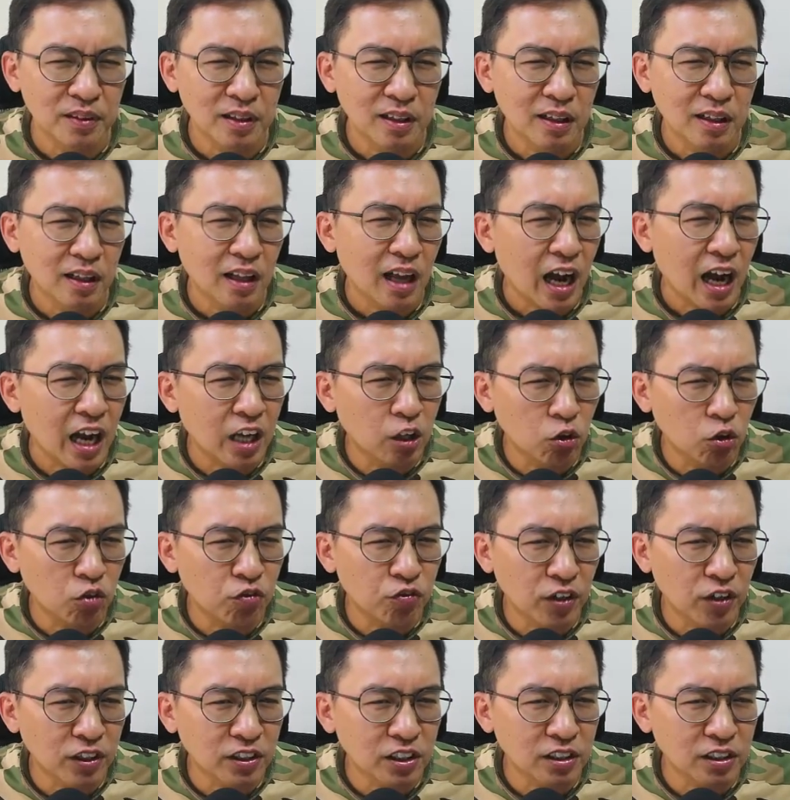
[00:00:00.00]
I look
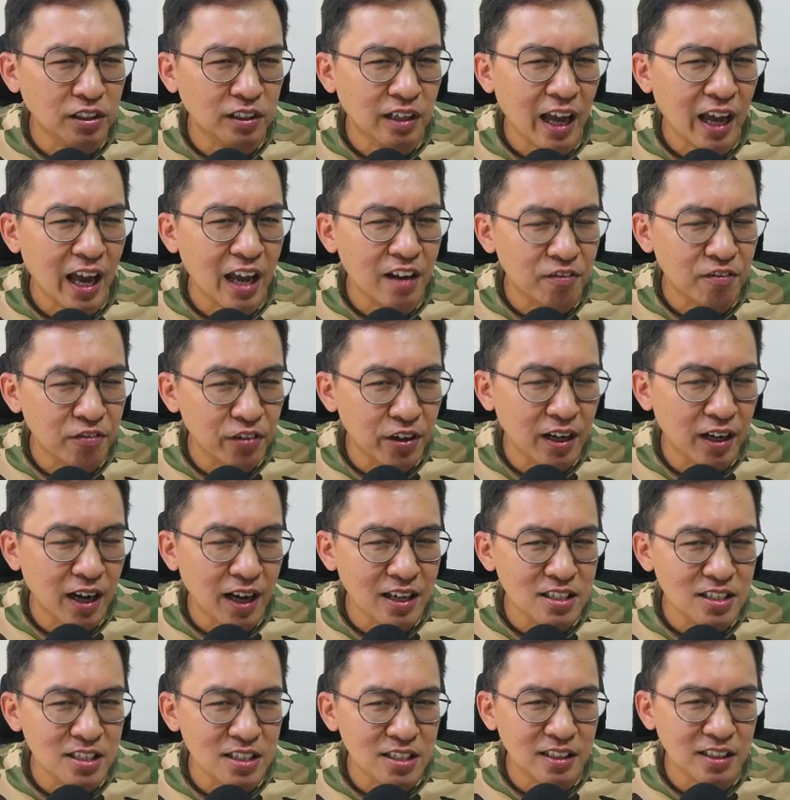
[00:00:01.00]
further and
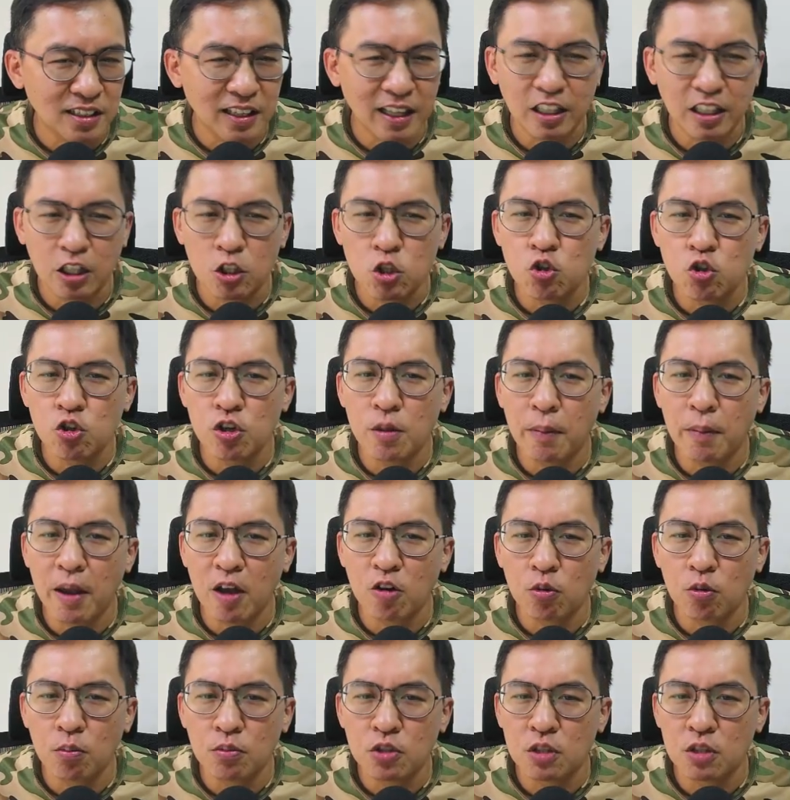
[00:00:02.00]
realize that the 3
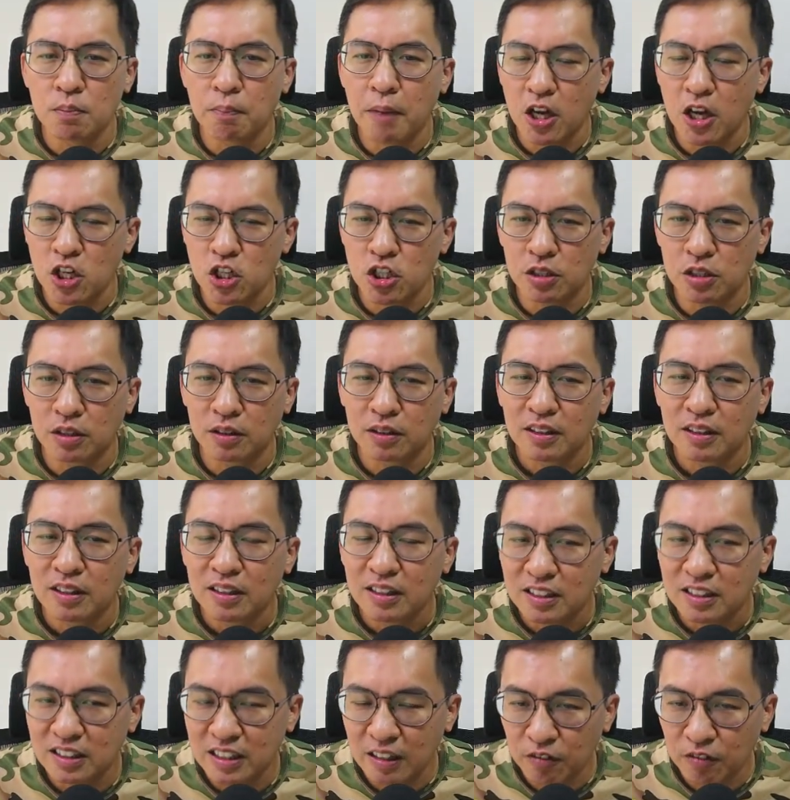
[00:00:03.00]
bedrooms measure
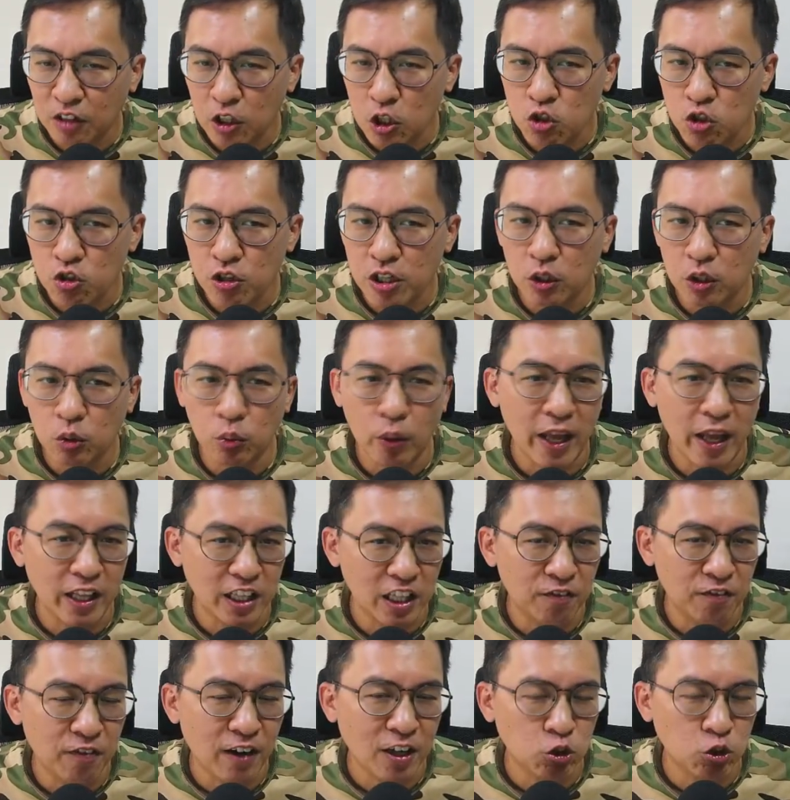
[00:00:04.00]
73 to
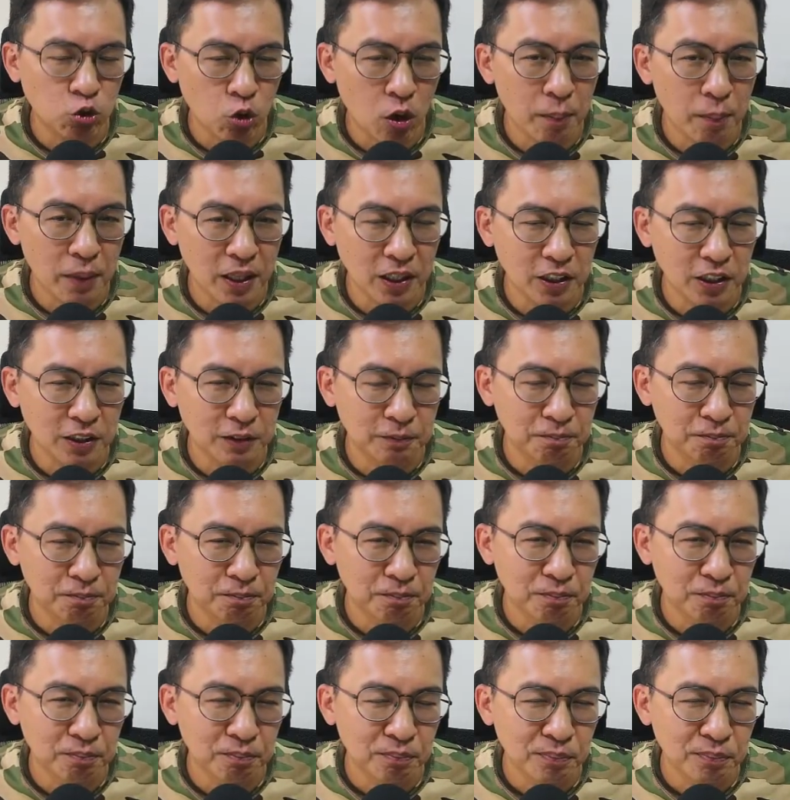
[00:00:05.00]
85 square meter.
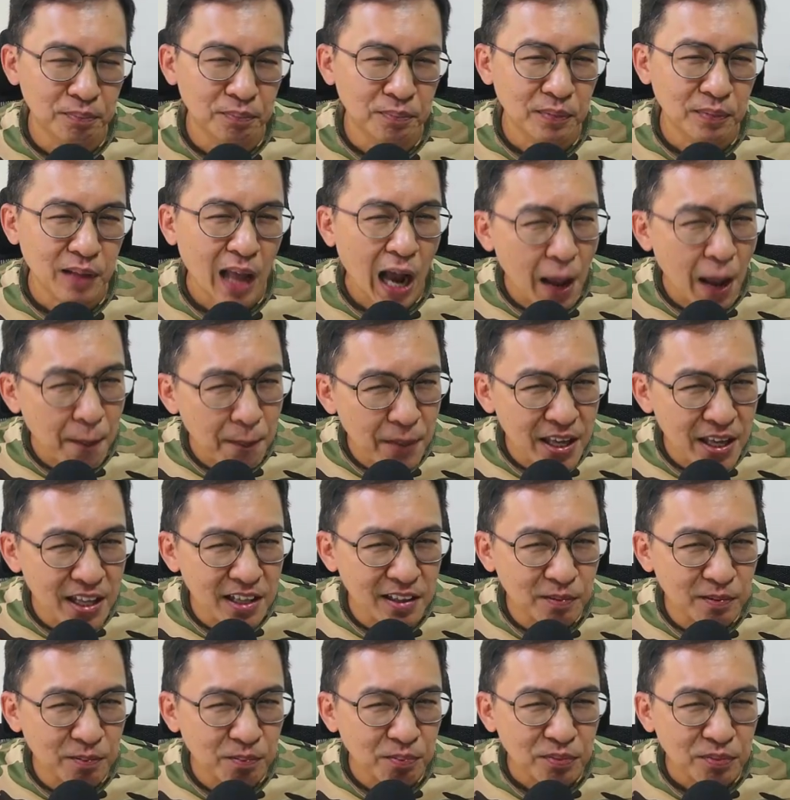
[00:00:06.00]
I
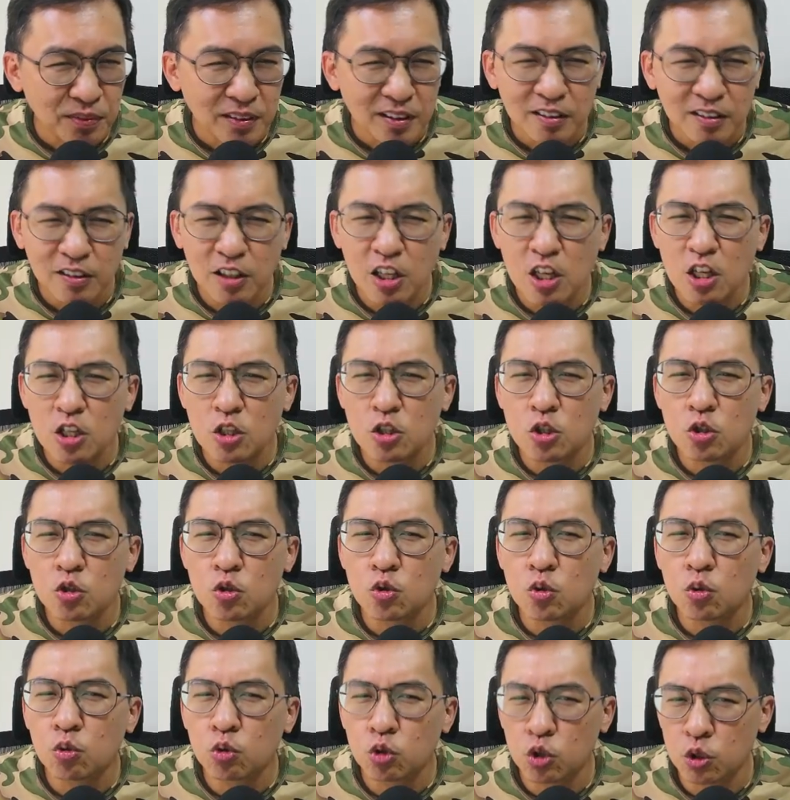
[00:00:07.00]
mean, this is
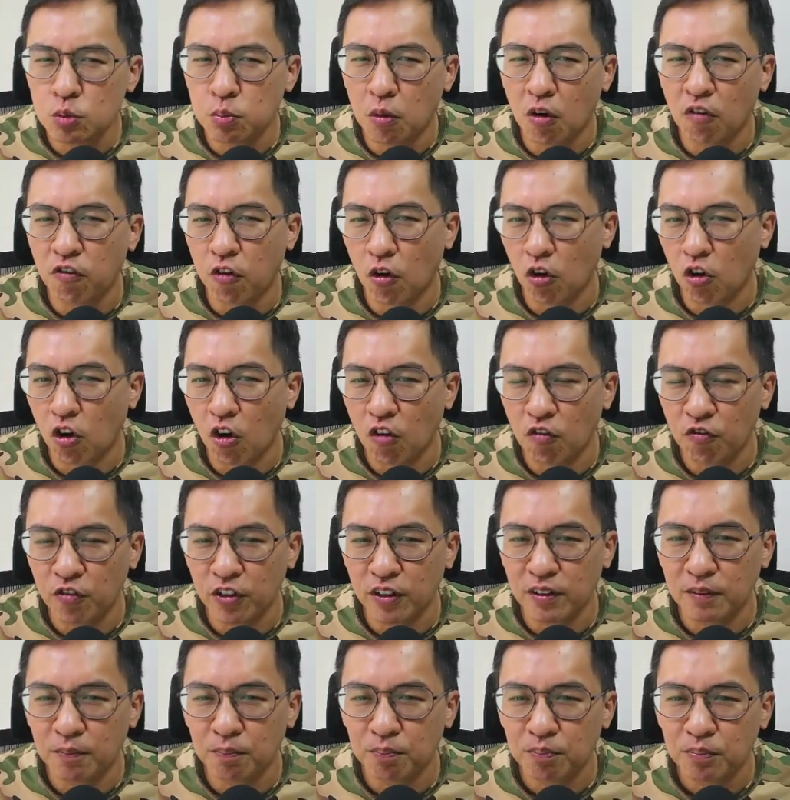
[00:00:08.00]
too small for comfort,
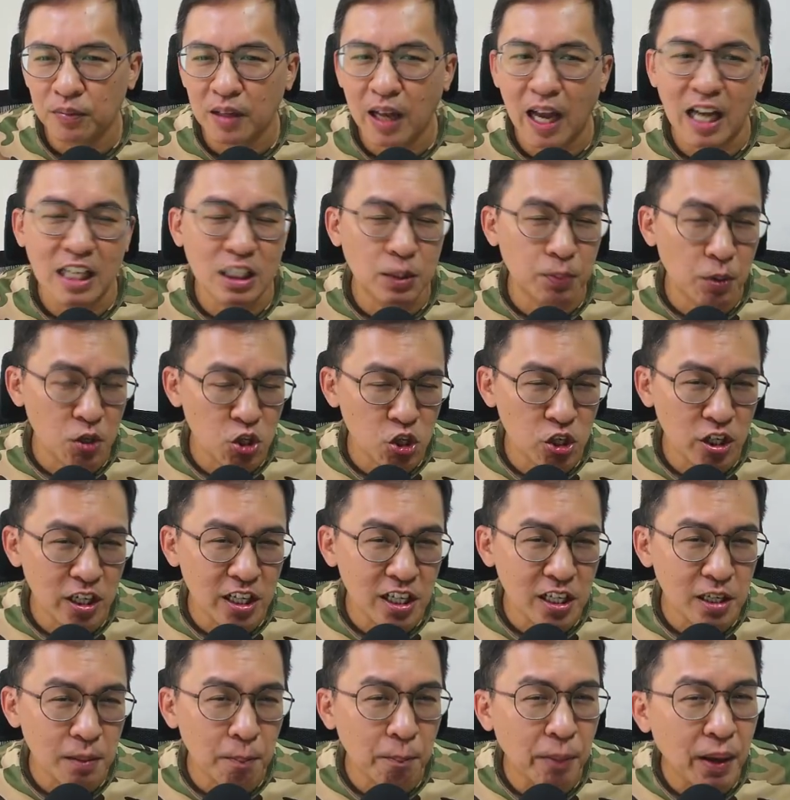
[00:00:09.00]

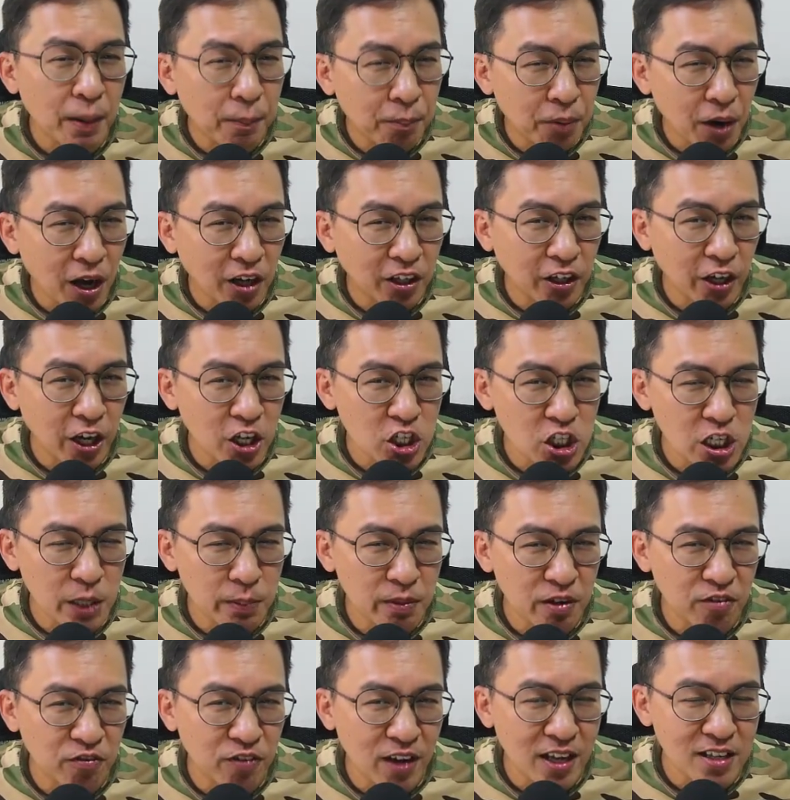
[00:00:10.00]
especially Big Brother HDB
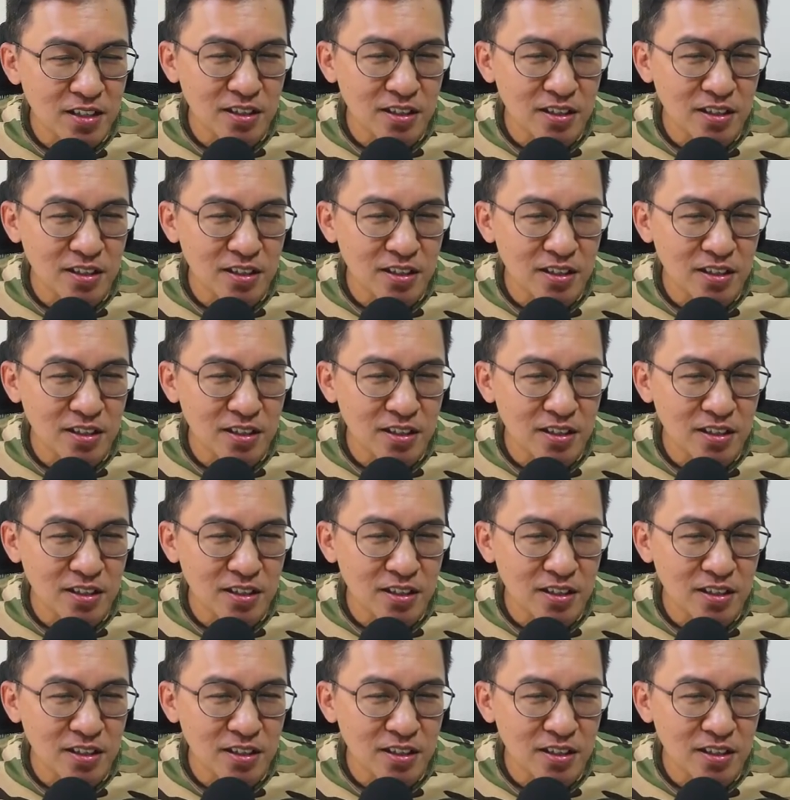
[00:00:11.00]
flats